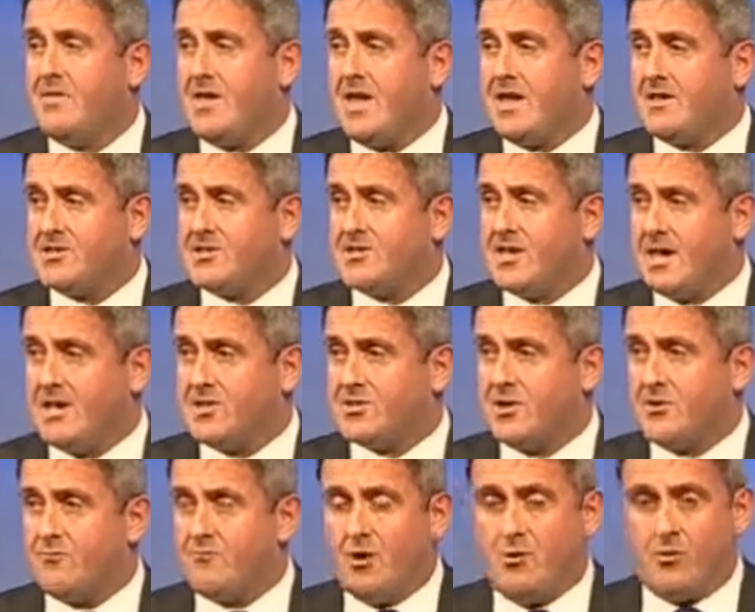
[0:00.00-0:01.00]
The
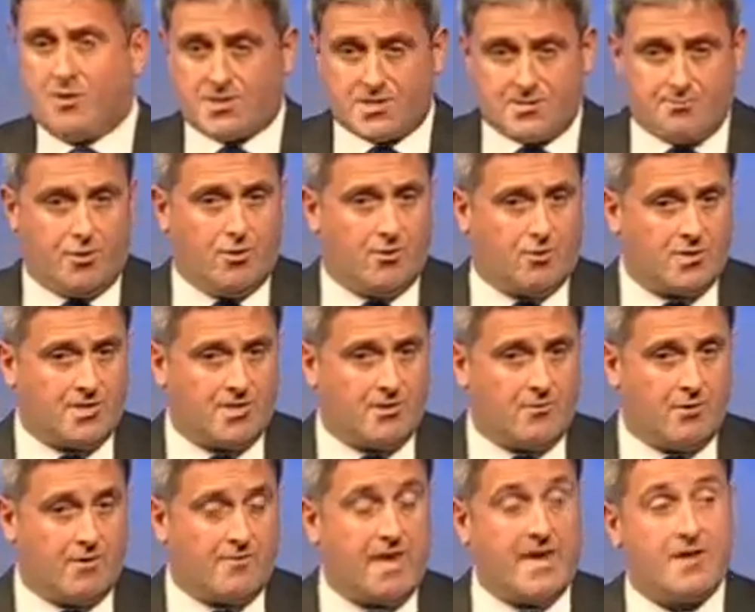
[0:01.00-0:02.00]
NCA's got a role in supporting
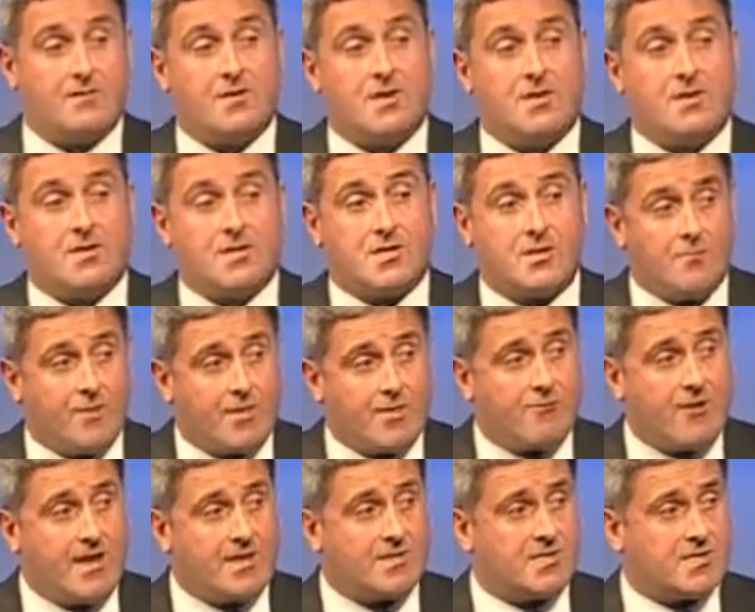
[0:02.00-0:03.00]
all of that. Some
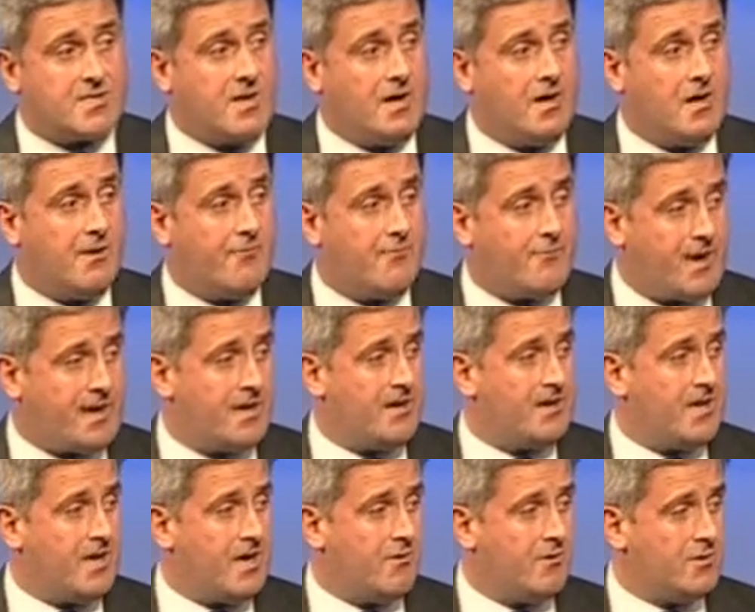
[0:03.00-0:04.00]
threats are
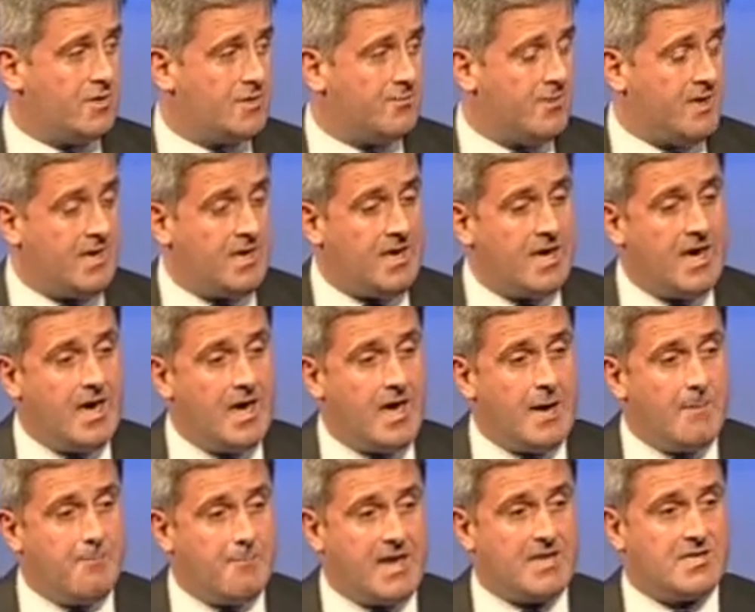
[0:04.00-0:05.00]
frankly going to be
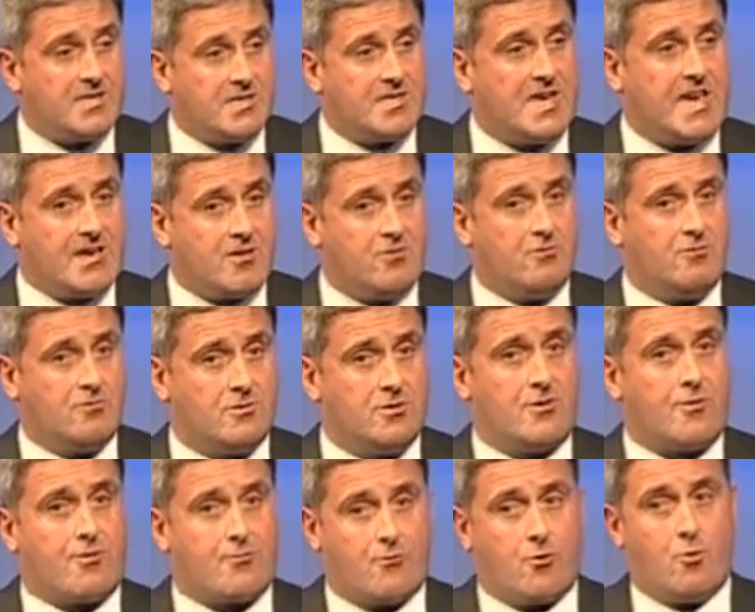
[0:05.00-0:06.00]
better
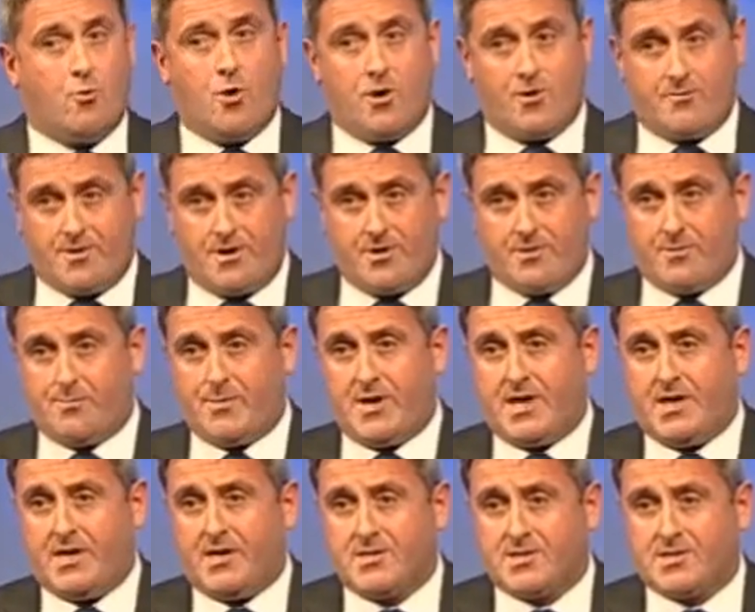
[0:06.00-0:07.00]
tackled through one of the other
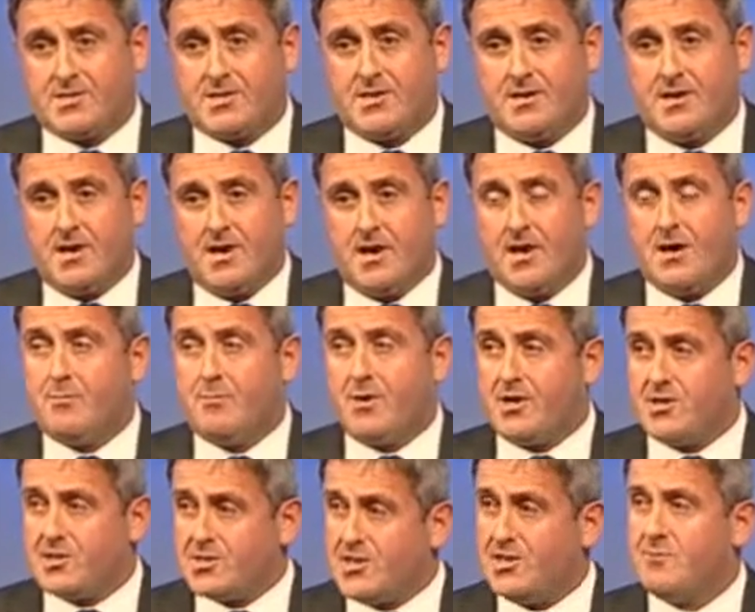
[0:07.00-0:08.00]
P's.
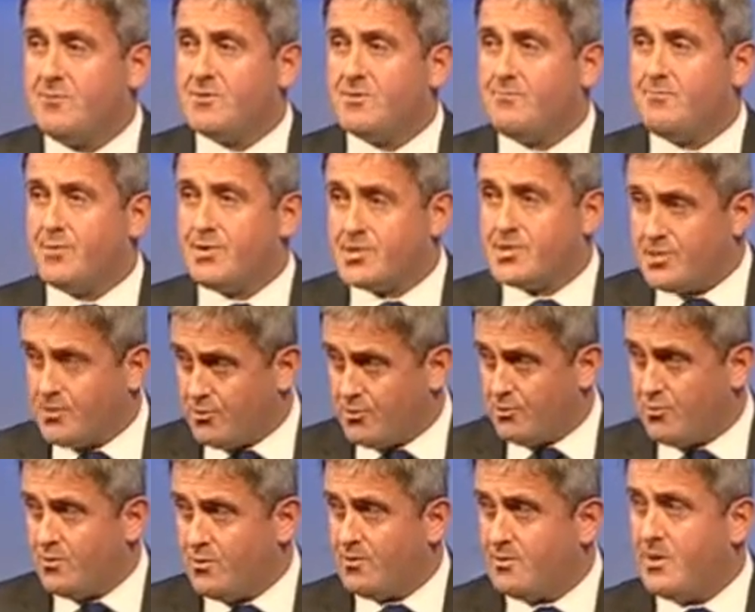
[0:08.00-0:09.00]
But in terms of
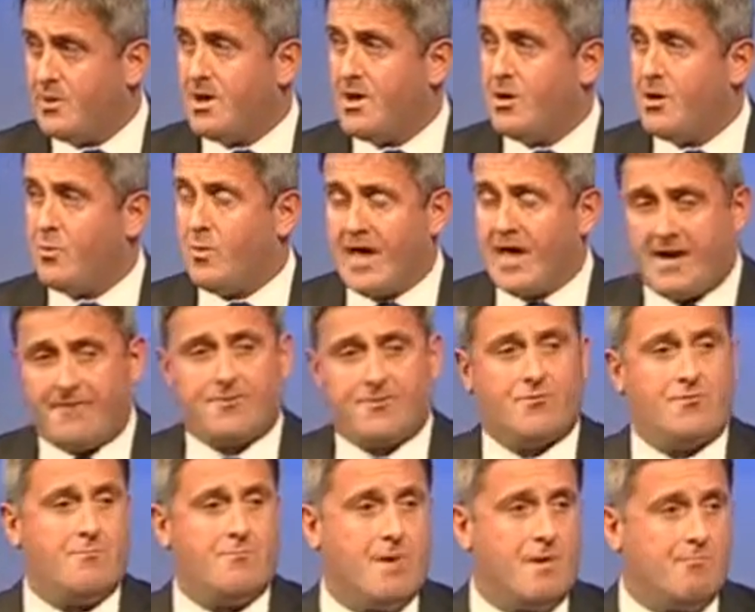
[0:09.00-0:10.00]
pursue, we have
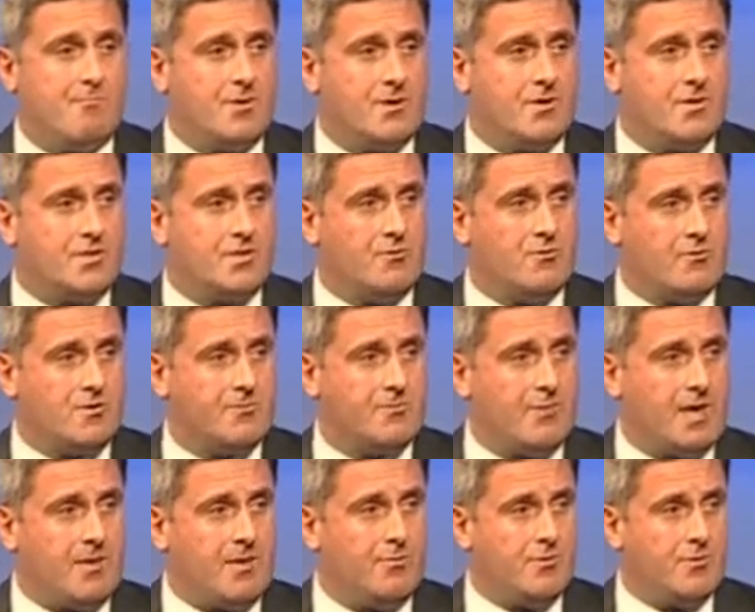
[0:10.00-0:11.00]
to remember the sort
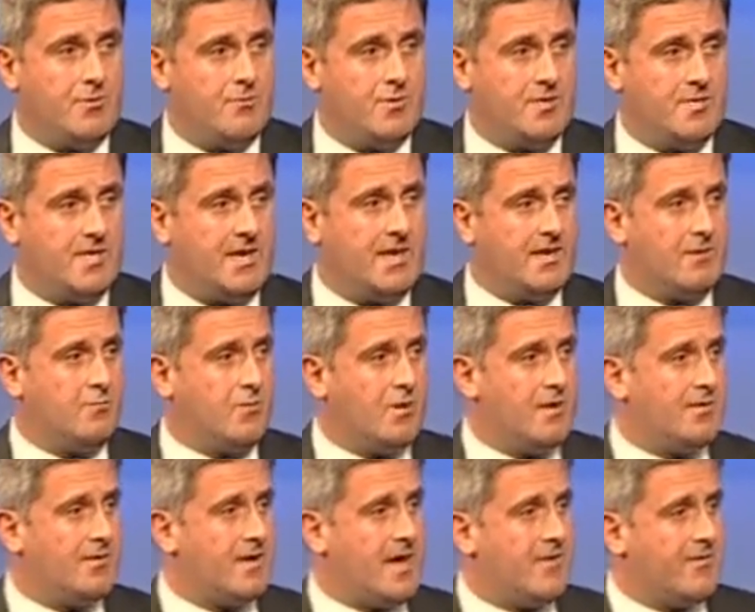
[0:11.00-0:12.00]
of people that we're dealing
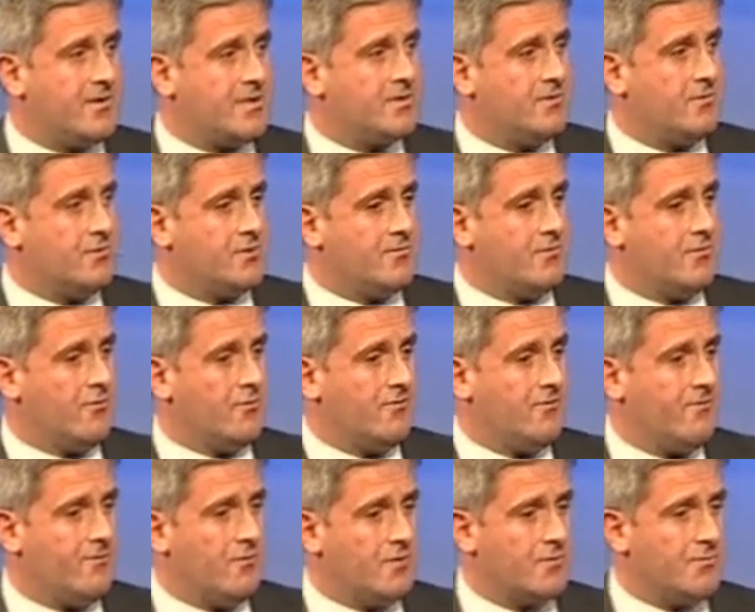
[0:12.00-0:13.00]
with and the sort of law
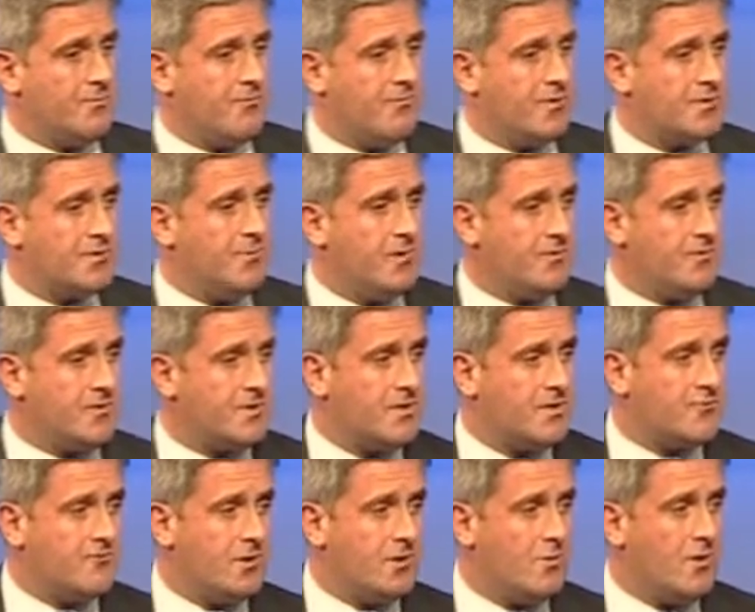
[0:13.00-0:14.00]
enforcement response
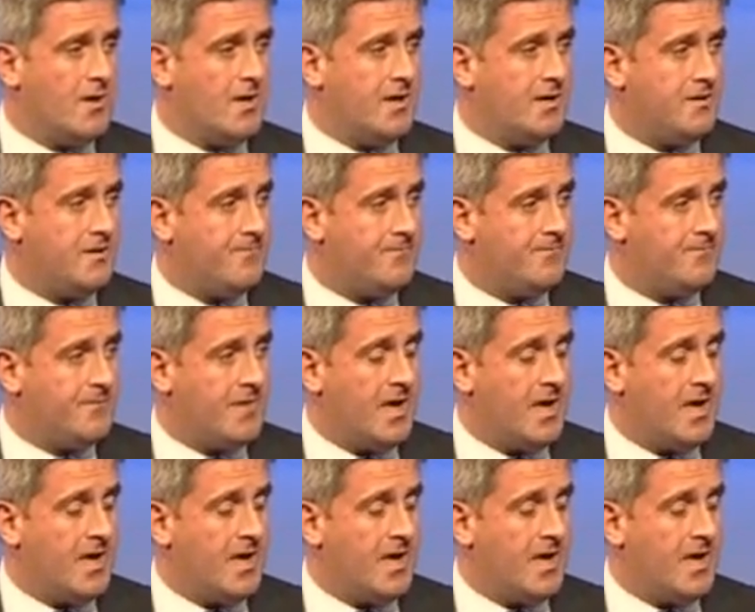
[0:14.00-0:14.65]
that's required.